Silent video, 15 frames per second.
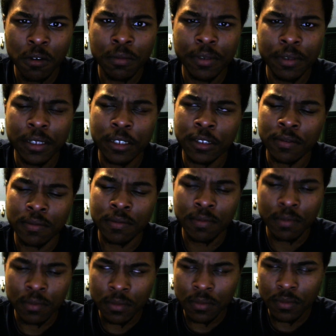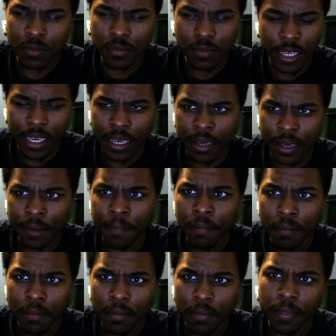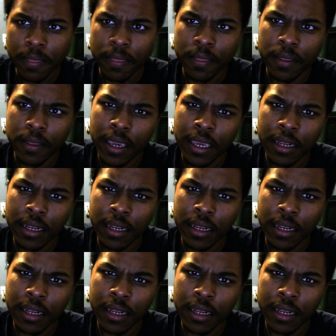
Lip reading: And yeah, and